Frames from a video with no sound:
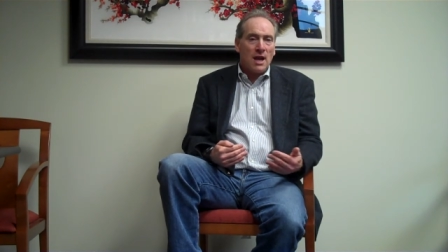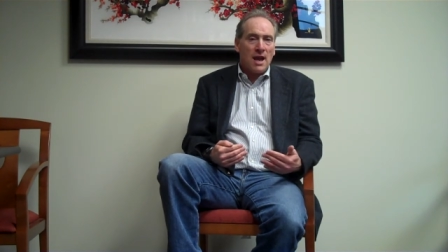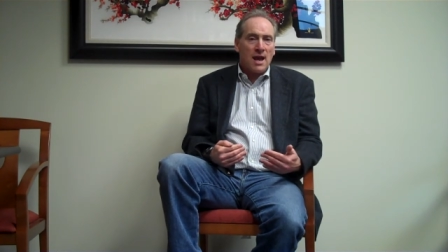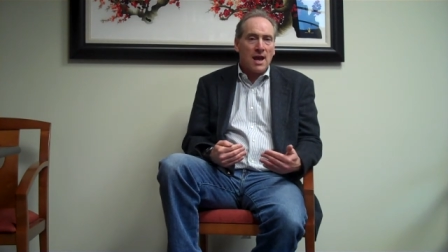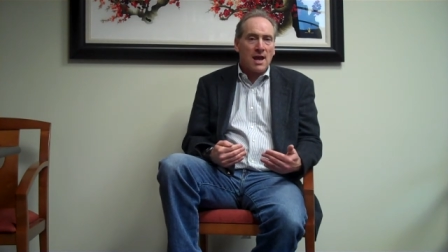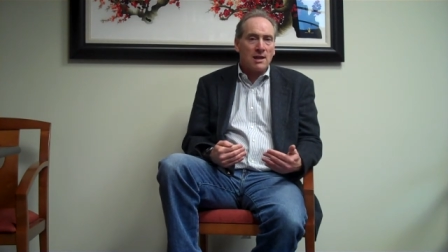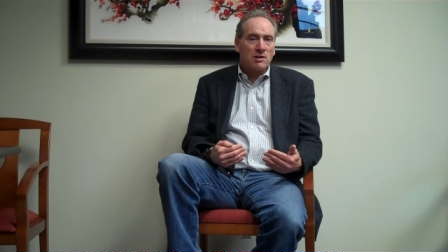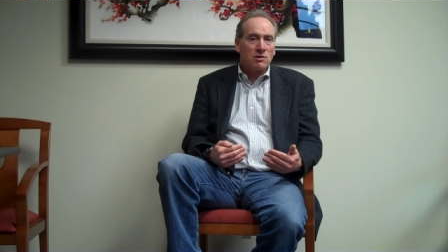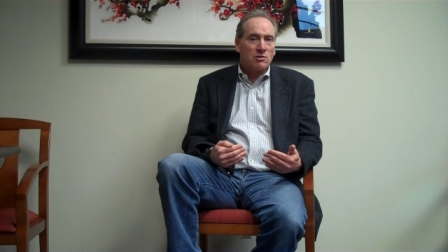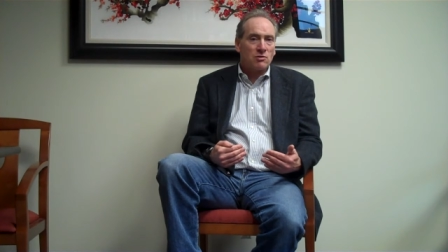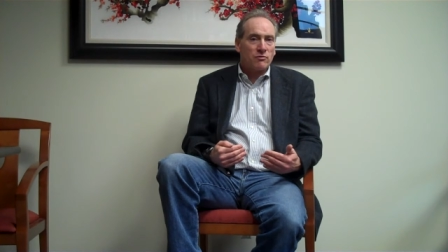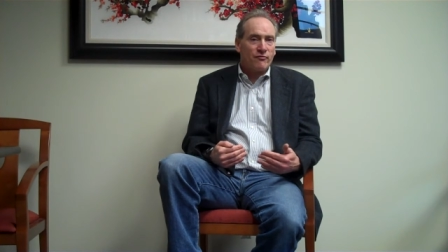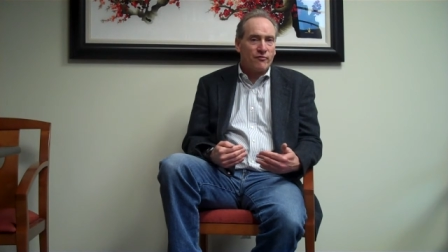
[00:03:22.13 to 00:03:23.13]
and
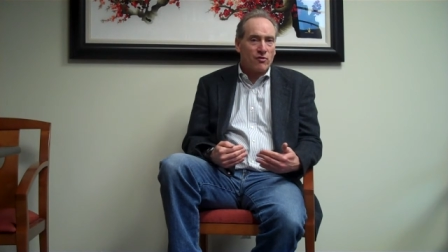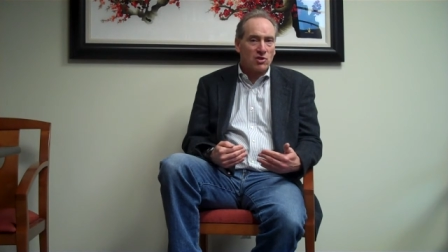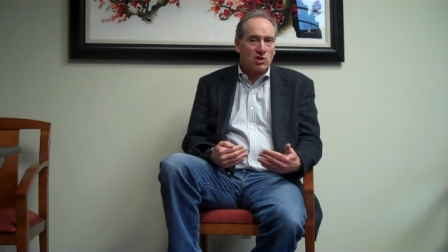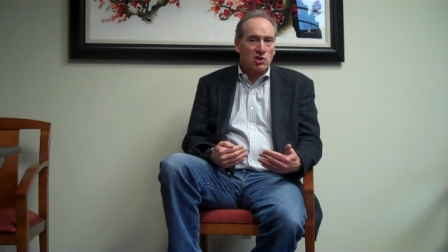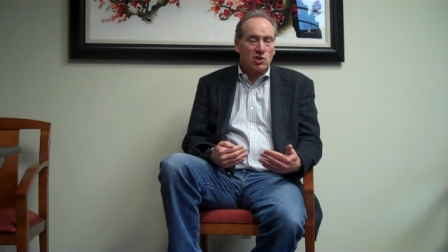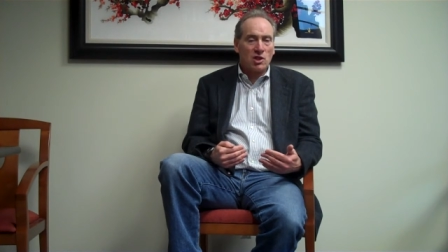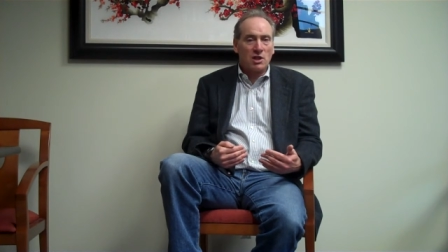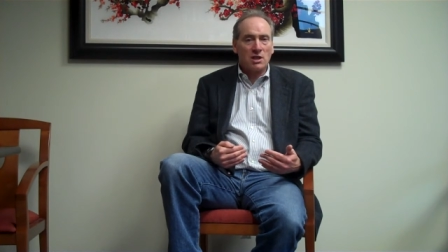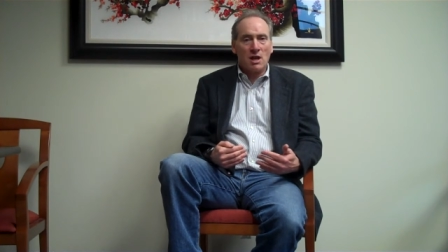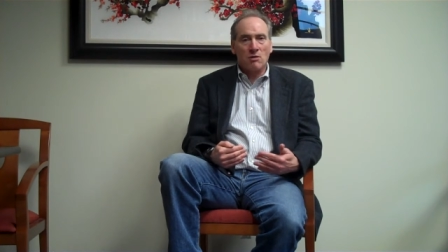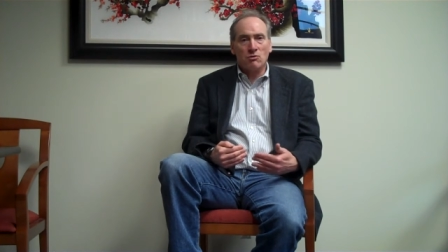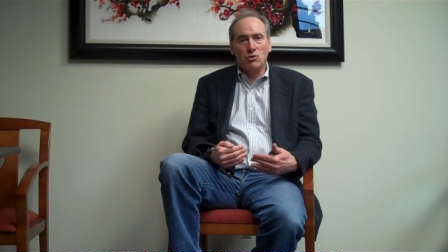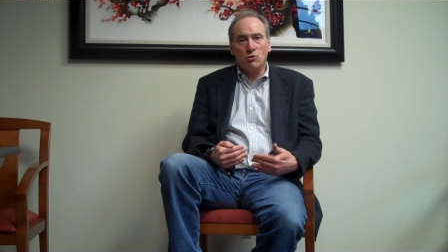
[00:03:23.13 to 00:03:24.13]
forces sent
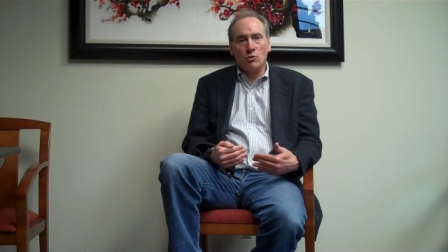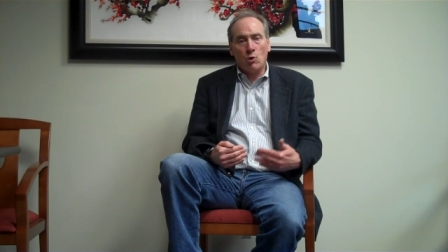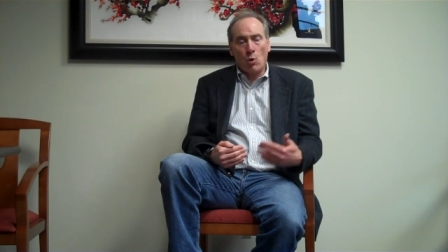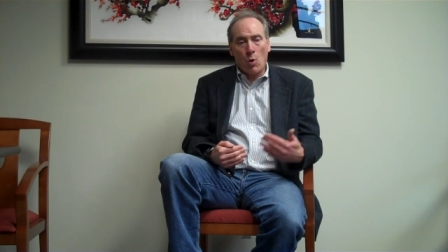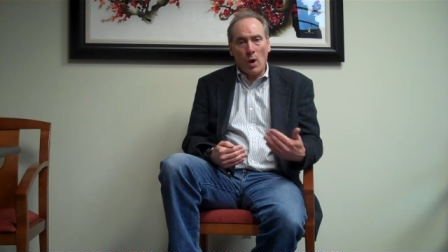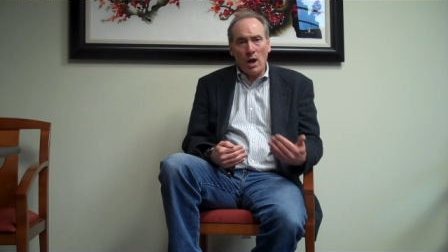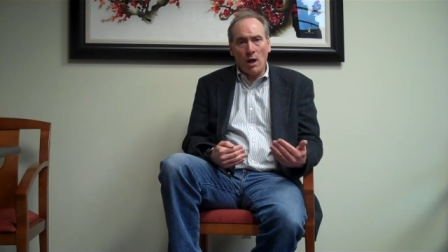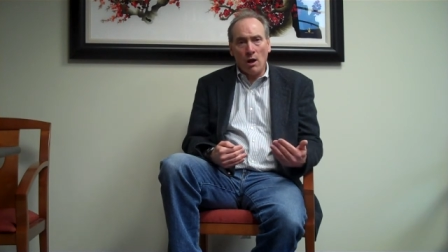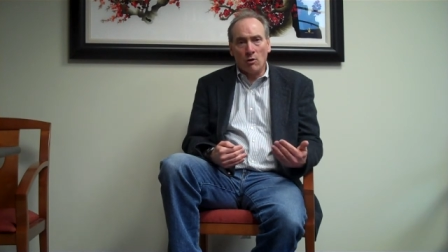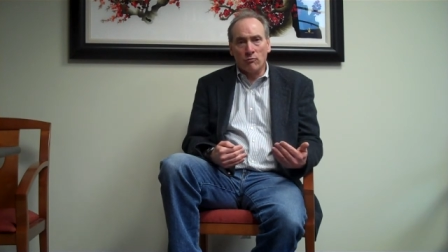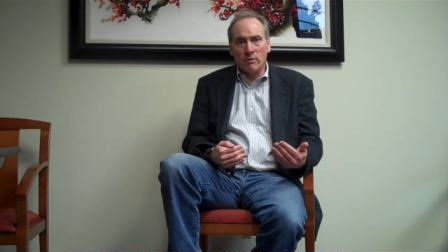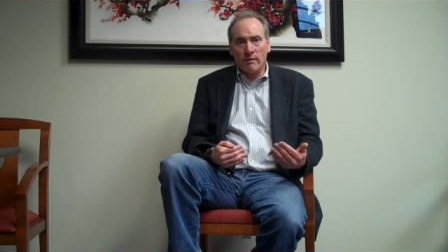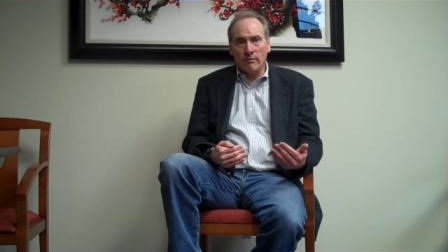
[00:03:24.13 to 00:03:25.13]
out to
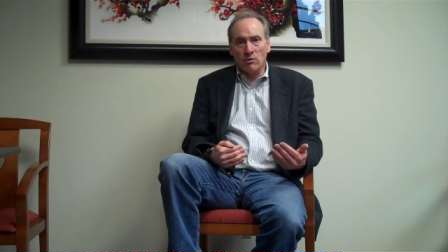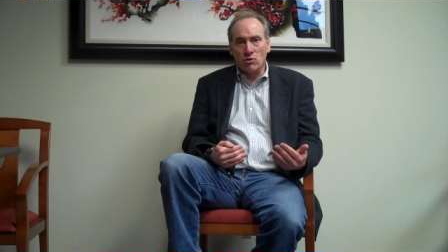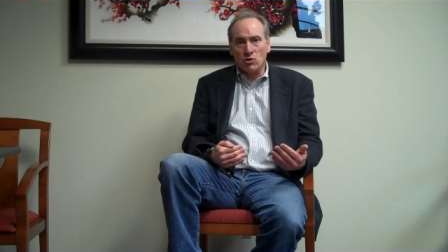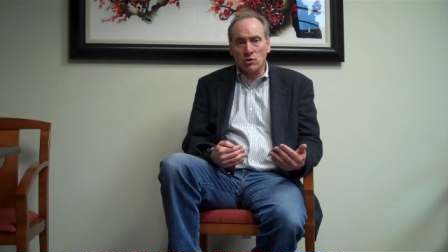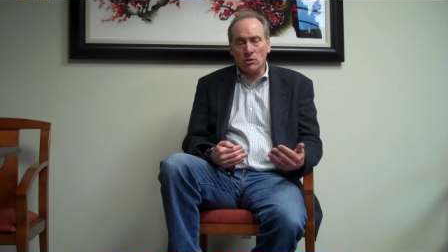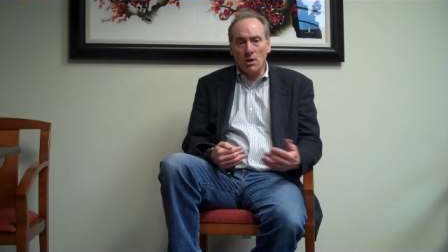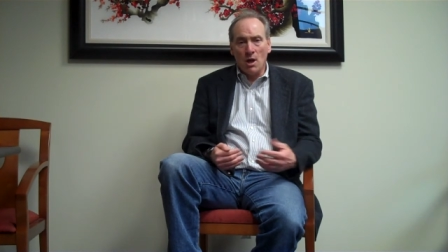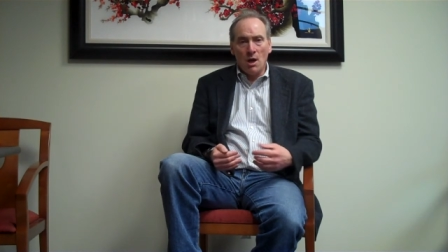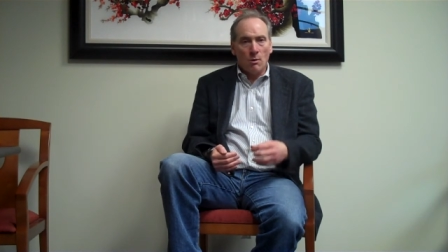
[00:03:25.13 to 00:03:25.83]
quell revolution,